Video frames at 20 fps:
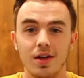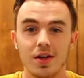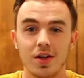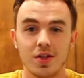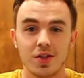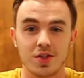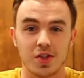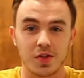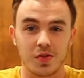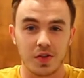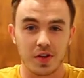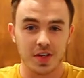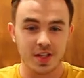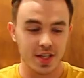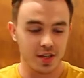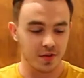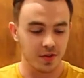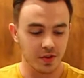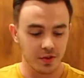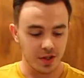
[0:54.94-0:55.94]
So the first
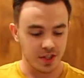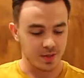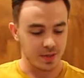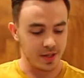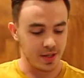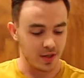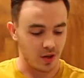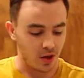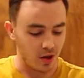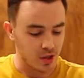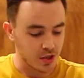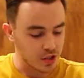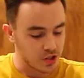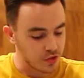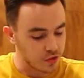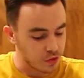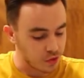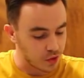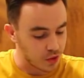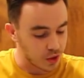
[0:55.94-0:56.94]
thing for the recipe
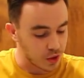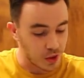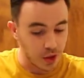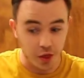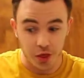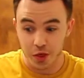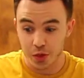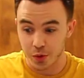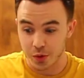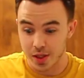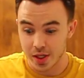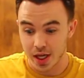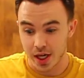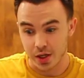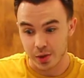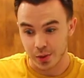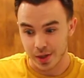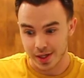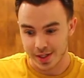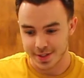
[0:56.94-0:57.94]
calls for 3
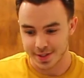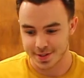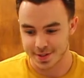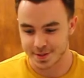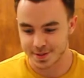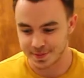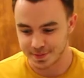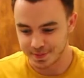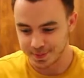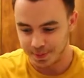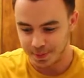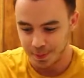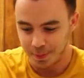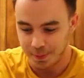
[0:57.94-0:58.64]
egg whites.